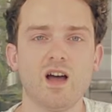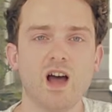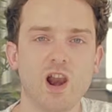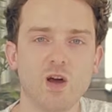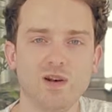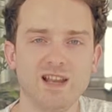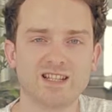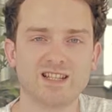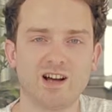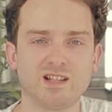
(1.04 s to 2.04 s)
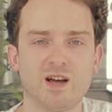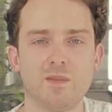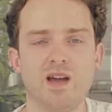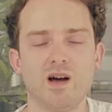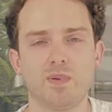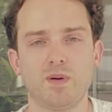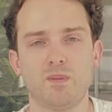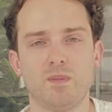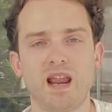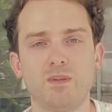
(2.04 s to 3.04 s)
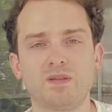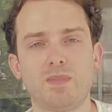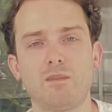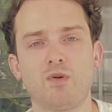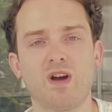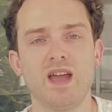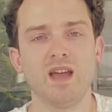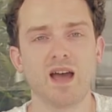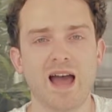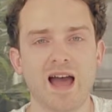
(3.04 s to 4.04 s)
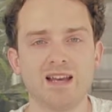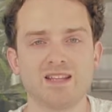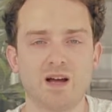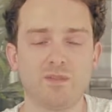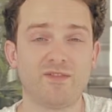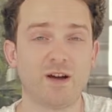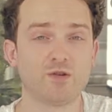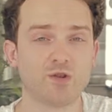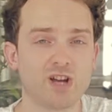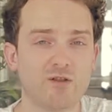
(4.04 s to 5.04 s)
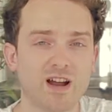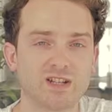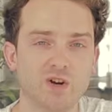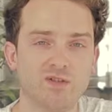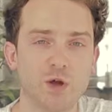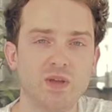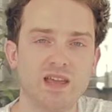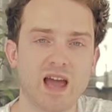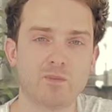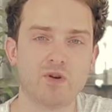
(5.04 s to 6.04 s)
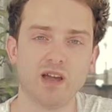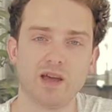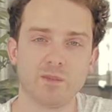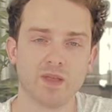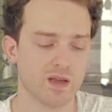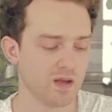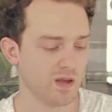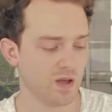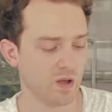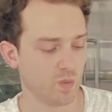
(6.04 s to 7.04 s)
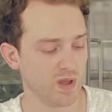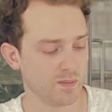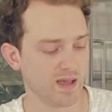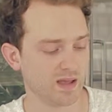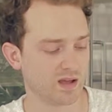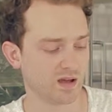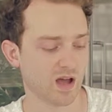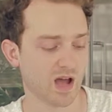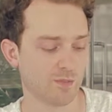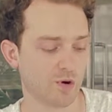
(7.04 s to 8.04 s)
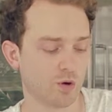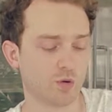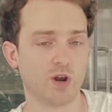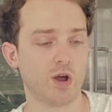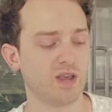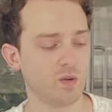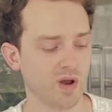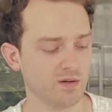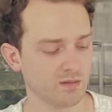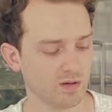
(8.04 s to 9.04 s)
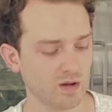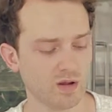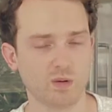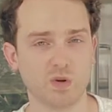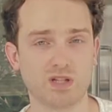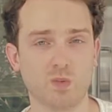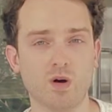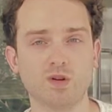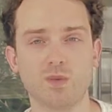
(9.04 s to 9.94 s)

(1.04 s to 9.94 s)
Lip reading: Hello Lean Startup Meetup, my name is Matt Murray and I'm the founder and director of Loki camera gear. We make a product called the Loki One, which is the world's